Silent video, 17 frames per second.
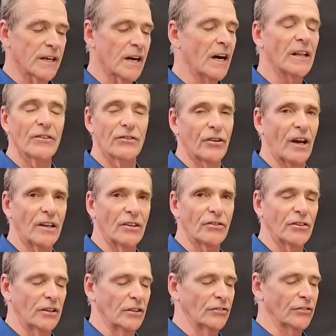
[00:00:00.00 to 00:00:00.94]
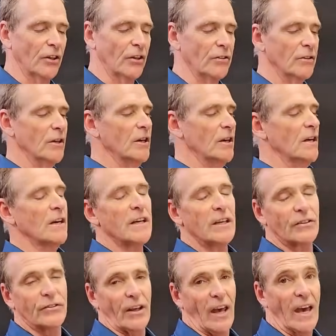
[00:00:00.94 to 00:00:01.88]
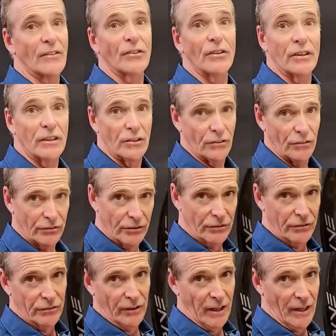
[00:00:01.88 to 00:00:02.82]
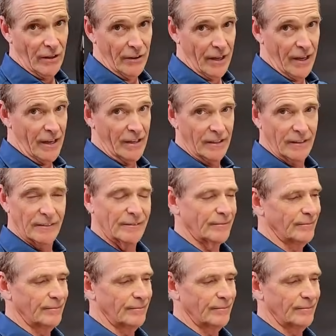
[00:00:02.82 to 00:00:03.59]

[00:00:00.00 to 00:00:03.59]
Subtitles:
You can't change these. So it's as it is. This is how they are.